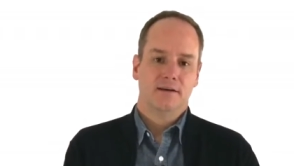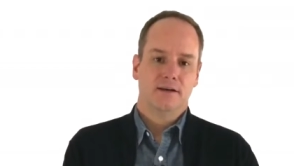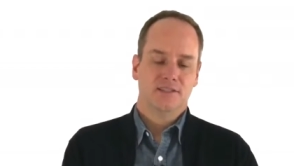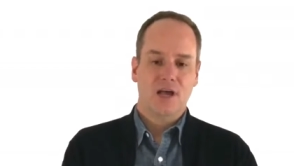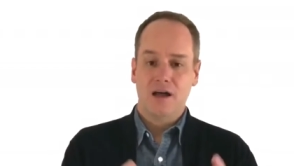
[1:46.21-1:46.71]

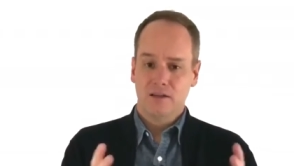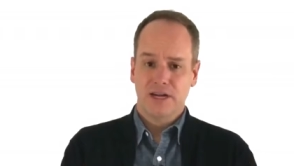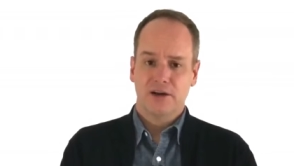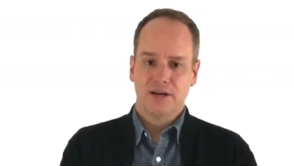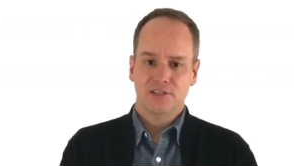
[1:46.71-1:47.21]
solid
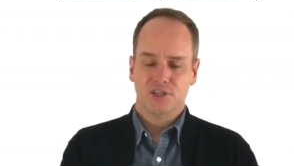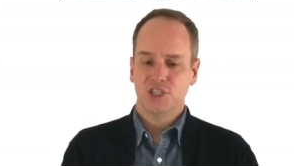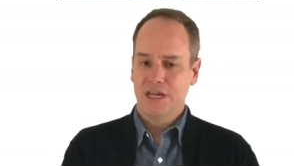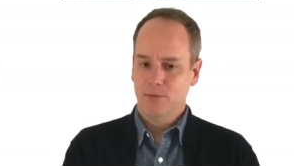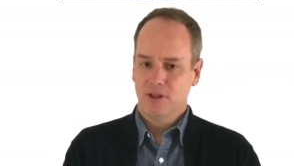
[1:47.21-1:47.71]
areas or
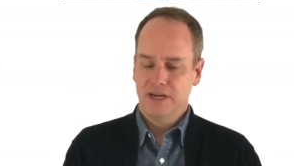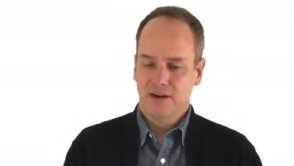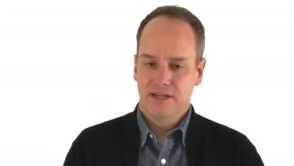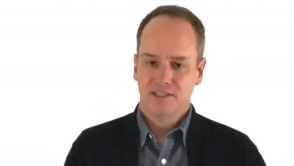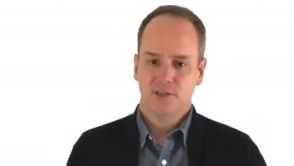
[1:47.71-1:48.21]
stable
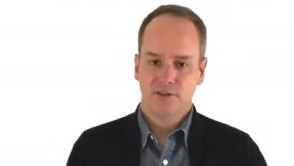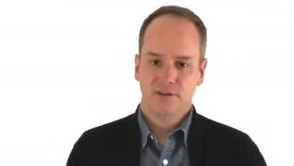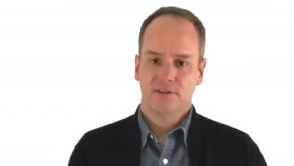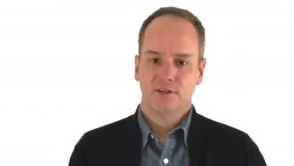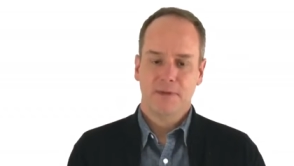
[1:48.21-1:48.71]
areas, so
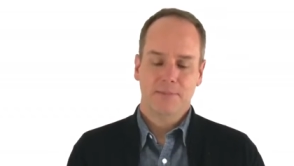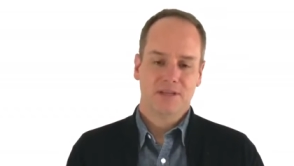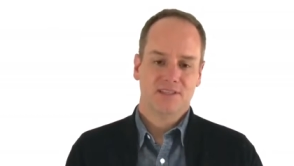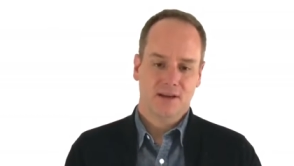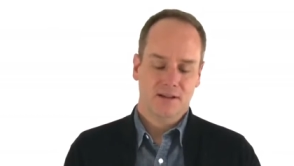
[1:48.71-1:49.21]
they're maybe
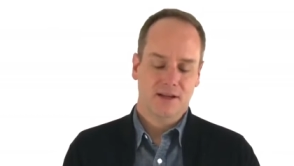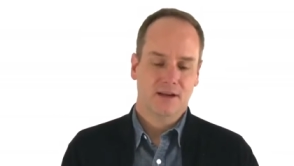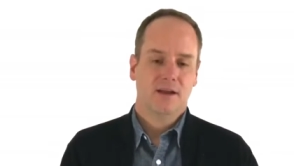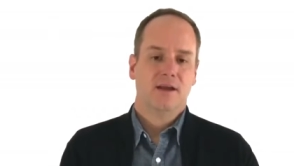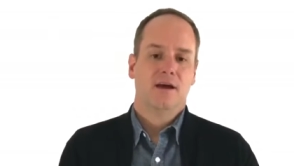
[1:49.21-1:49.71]
settling
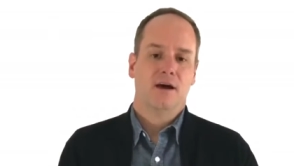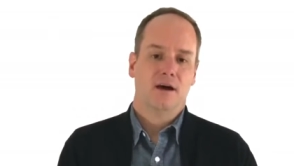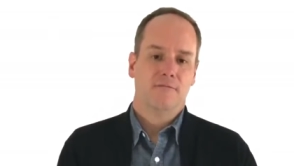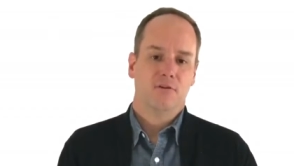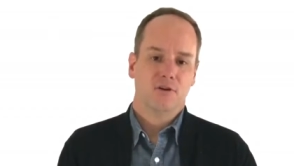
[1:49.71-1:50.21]

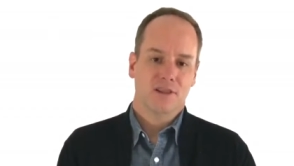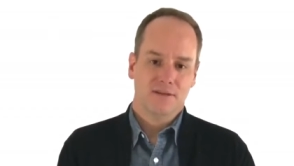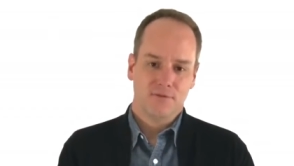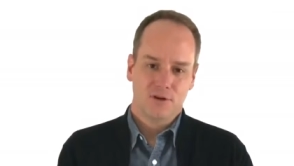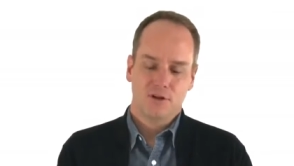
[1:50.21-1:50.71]
for
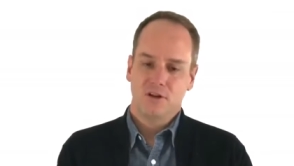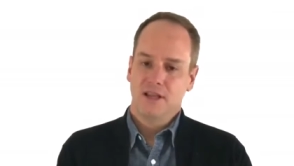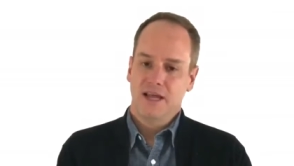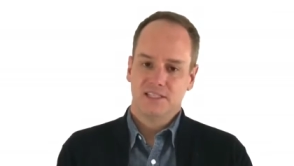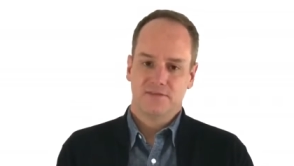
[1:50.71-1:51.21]
a little
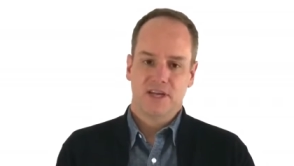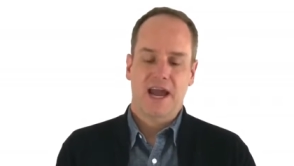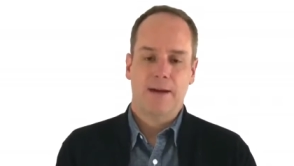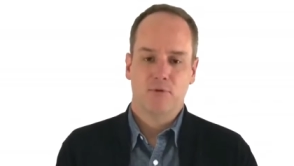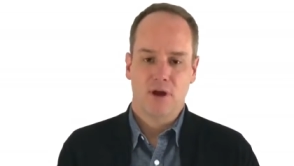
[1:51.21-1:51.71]
less of a
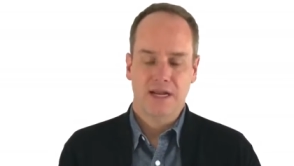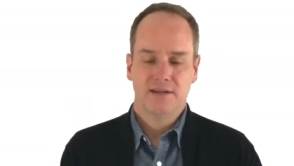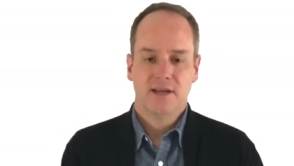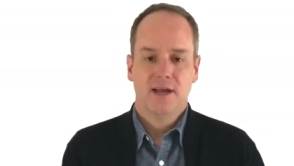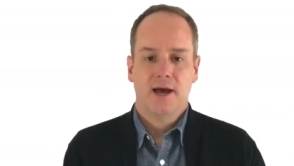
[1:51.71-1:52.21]
cap
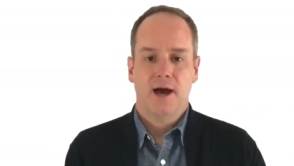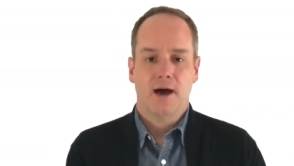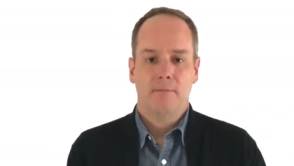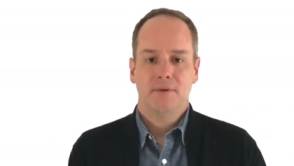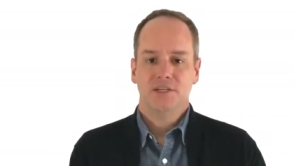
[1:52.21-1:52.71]
rate.
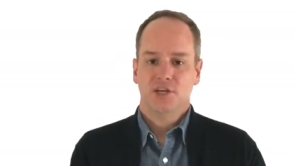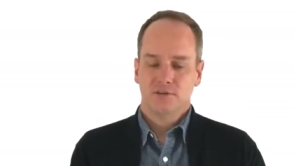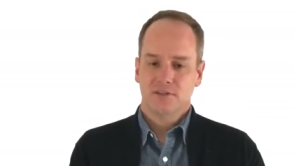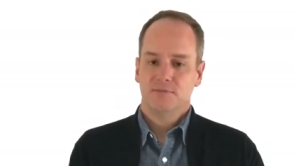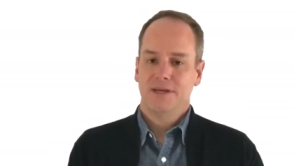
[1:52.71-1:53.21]
But
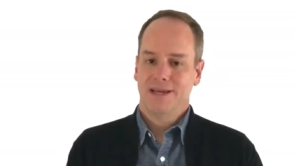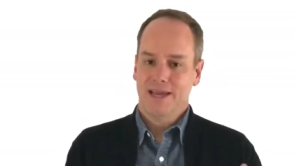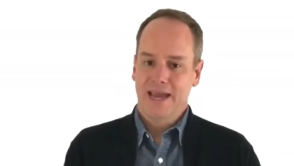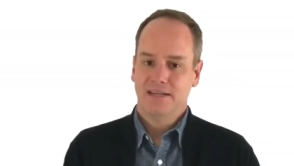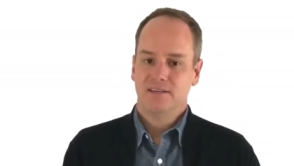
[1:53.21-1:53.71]
generally speaking,
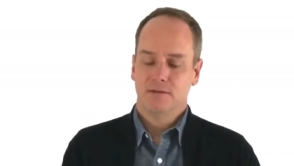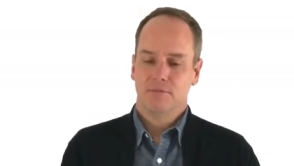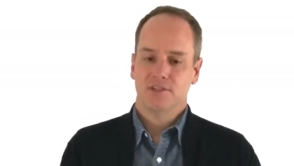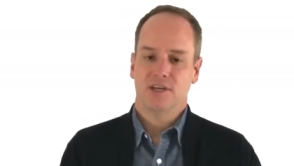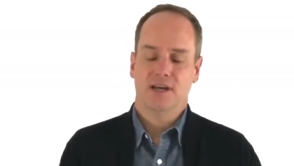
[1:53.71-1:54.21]
8 to
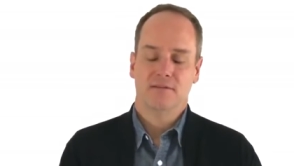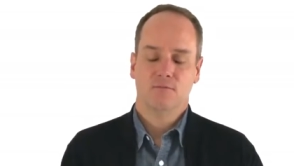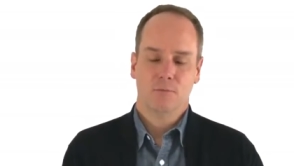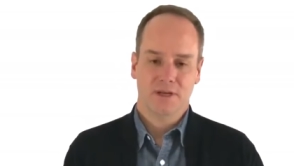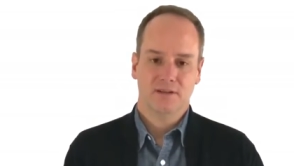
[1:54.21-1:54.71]
10%
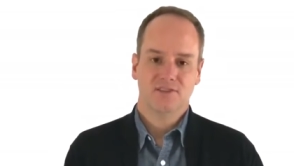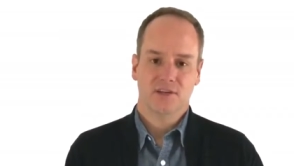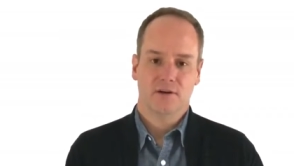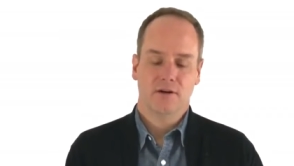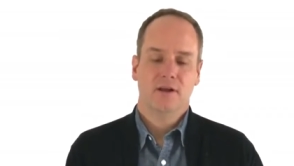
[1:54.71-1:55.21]
would be
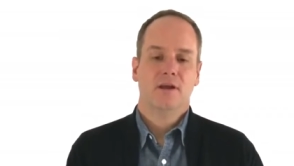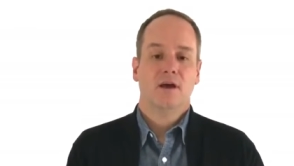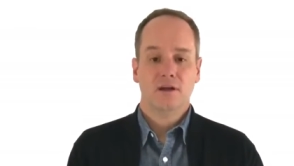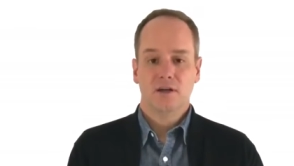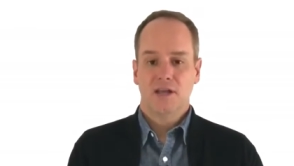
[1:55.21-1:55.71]
considered
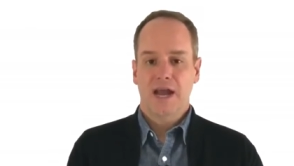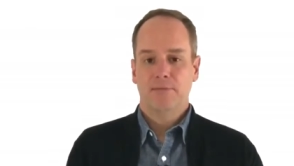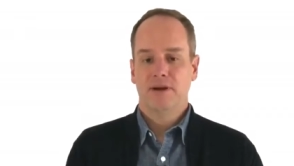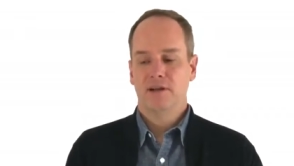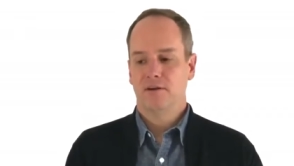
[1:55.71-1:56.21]
a good
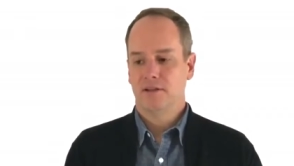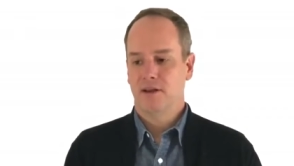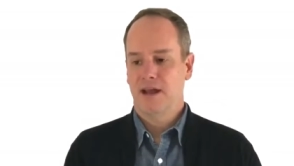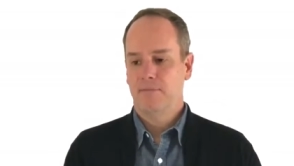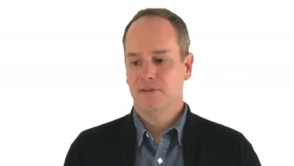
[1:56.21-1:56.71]
cap rate here in
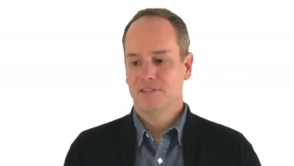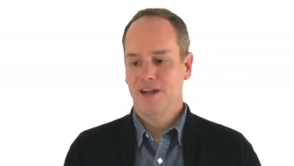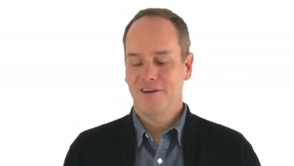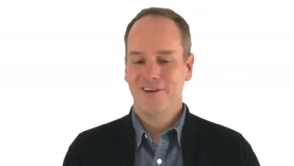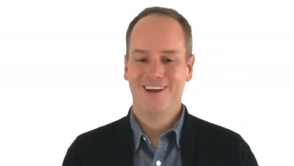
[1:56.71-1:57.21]
Indianapolis.
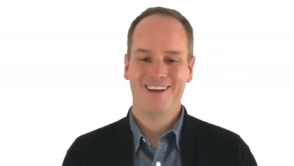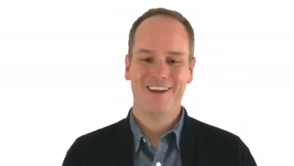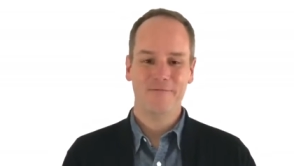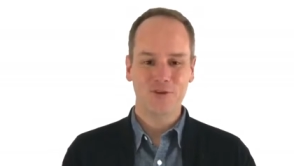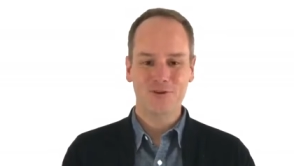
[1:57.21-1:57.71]
Now,
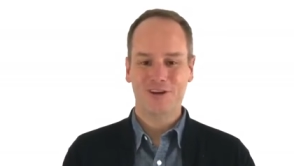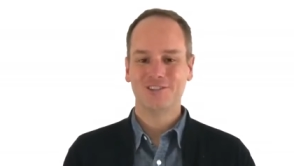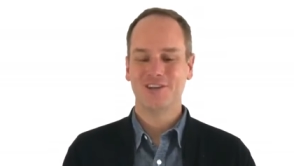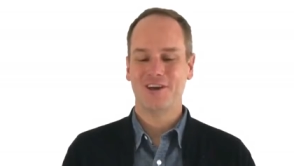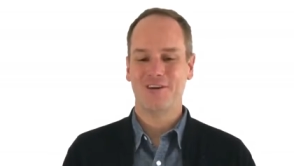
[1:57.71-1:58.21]
a few years
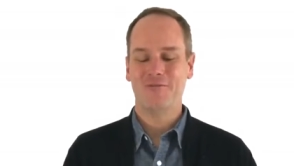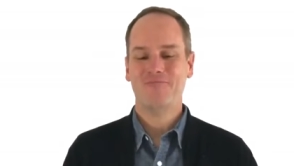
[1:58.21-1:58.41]
ago,